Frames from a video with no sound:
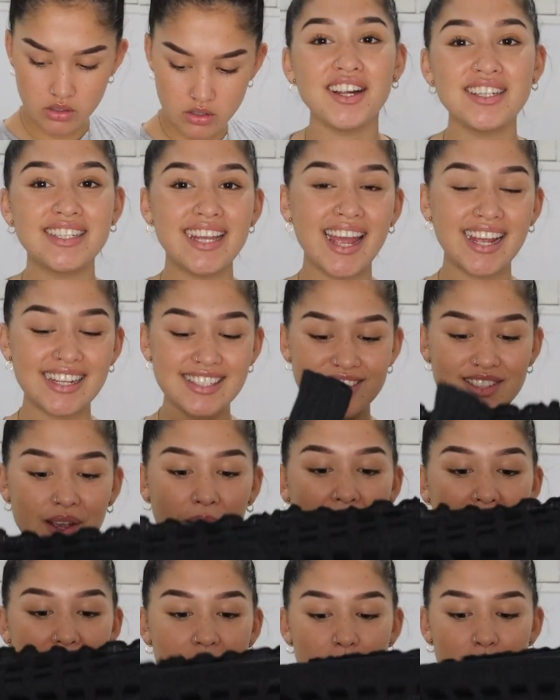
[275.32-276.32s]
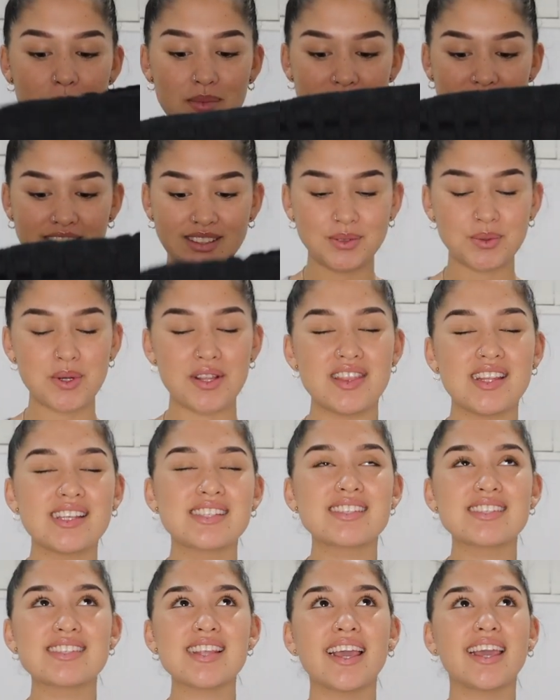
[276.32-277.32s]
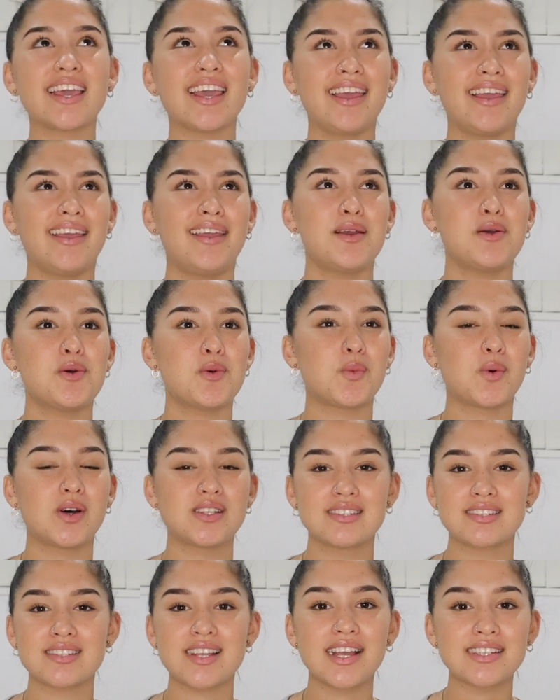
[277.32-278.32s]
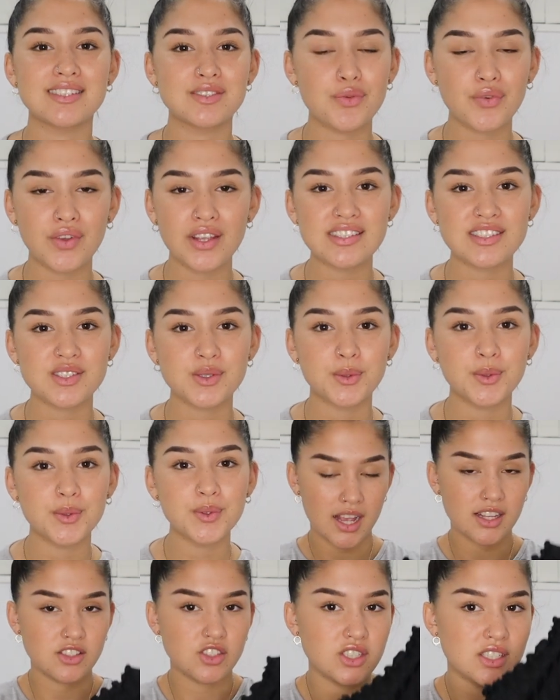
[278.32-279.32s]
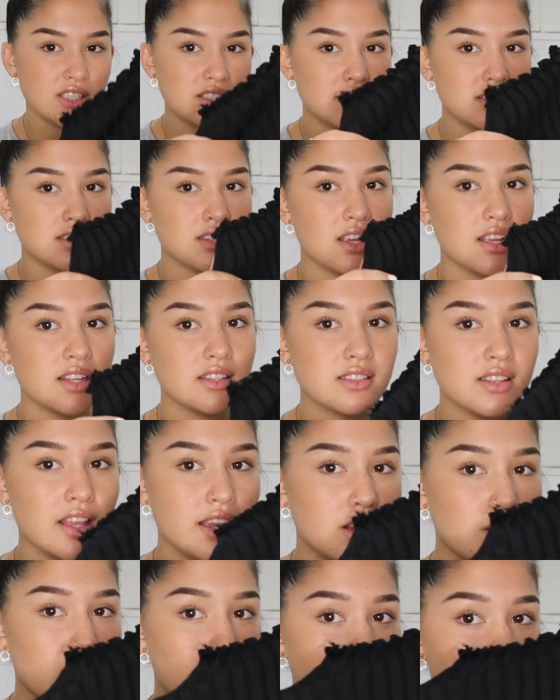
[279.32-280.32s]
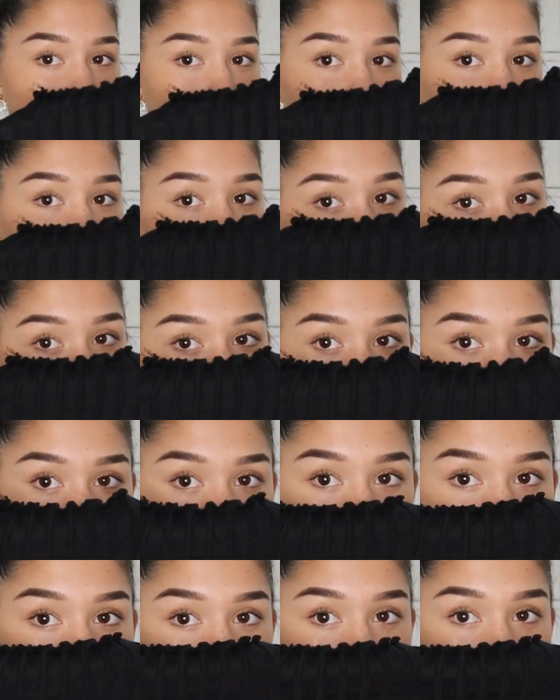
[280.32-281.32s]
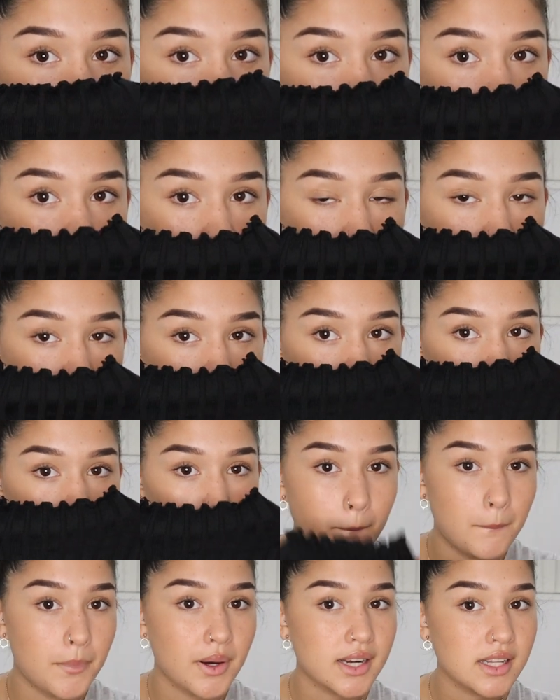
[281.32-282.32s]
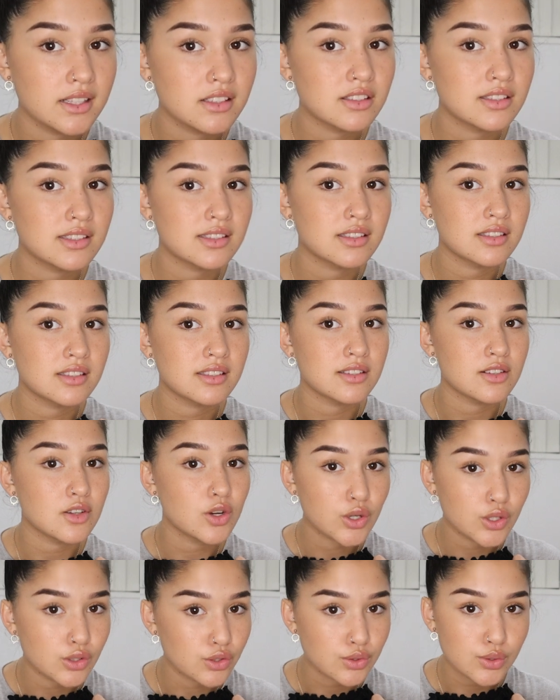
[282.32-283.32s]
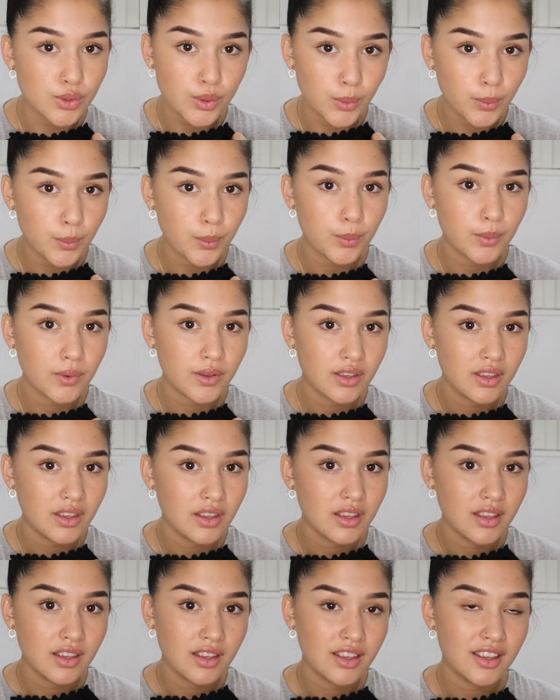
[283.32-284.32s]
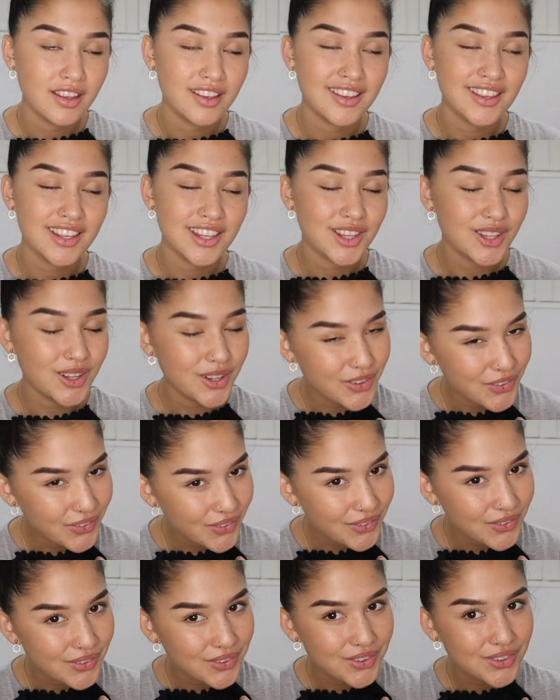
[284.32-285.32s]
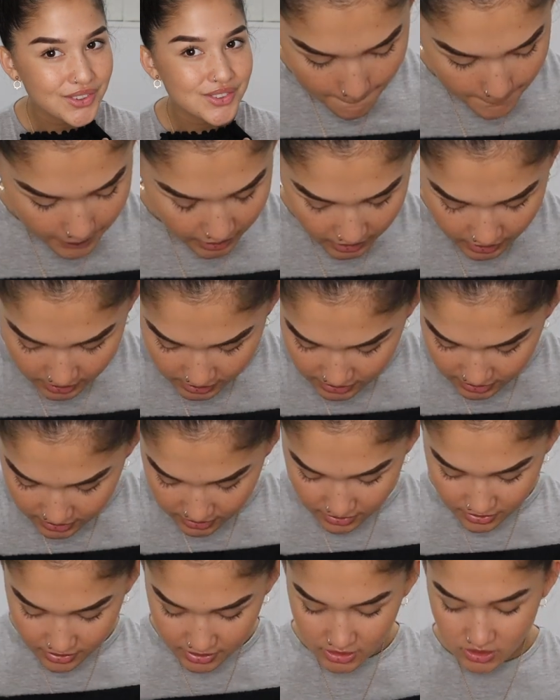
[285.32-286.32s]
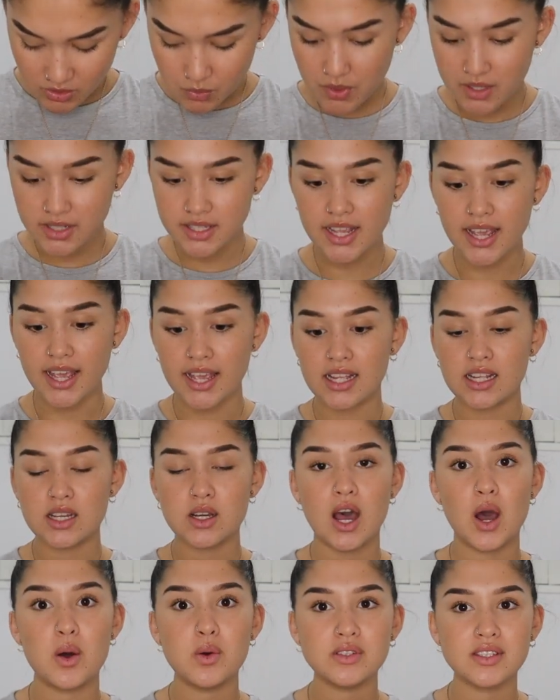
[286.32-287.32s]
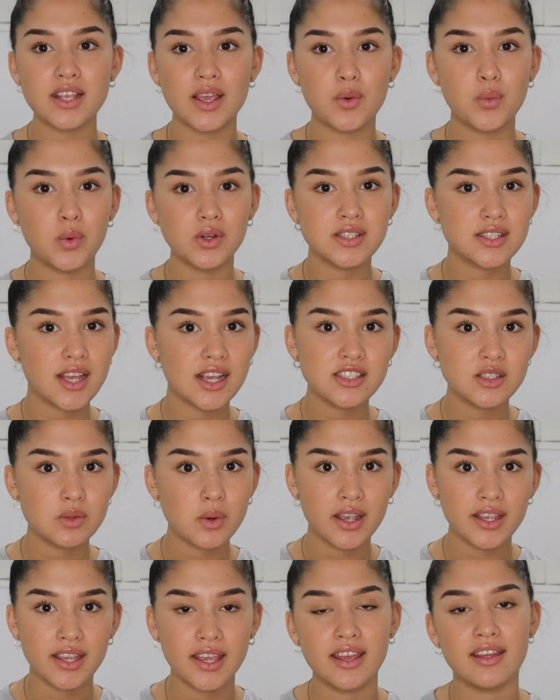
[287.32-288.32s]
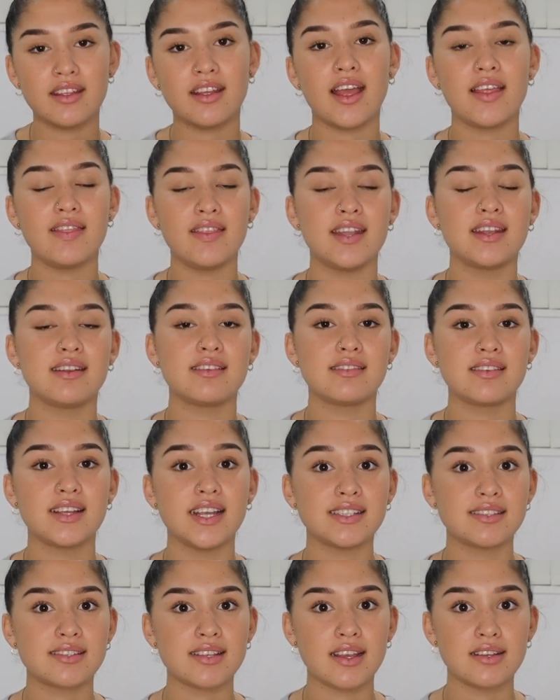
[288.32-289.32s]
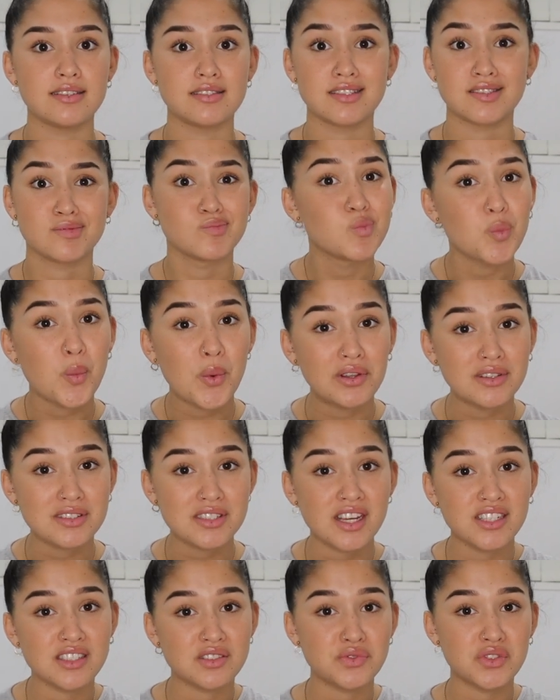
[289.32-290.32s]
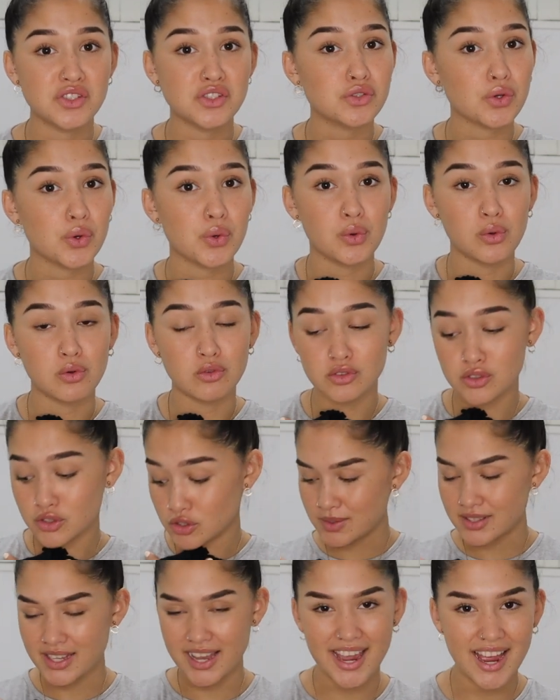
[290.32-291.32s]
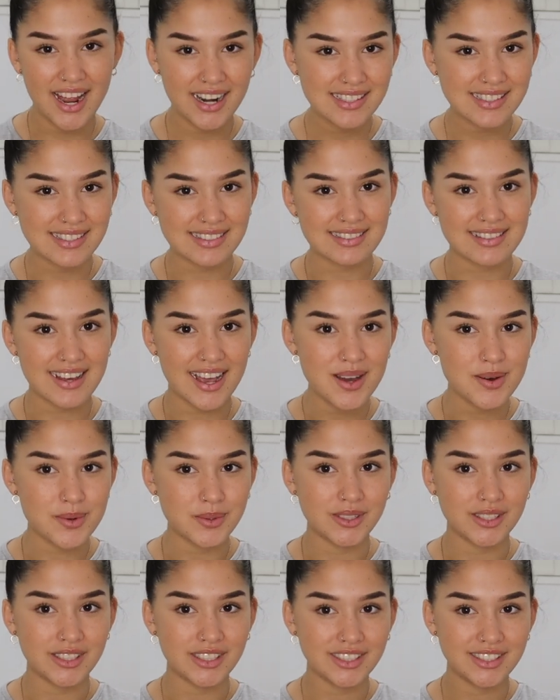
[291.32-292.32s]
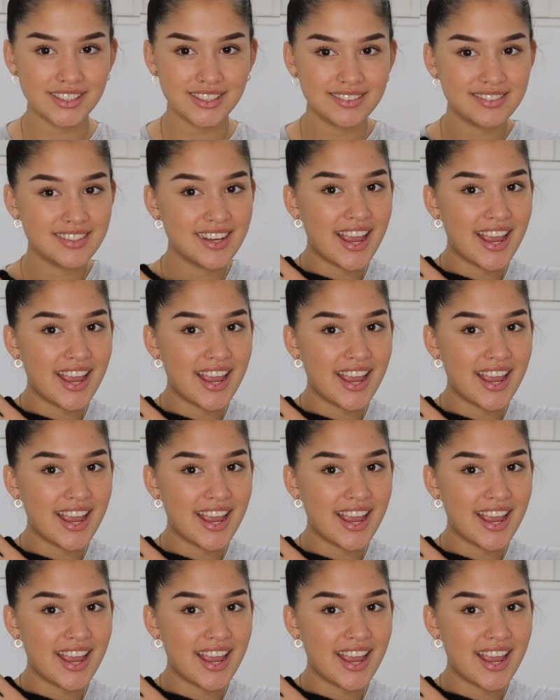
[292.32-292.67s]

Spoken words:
Okay, so I remember this one. This is like a one size fits all. As you can see, it's like not turtleneck, but it's not a scoop. You know, but this one, yeah, I was like, what size do I get? And then it says one size fits all. I was like, how does that work?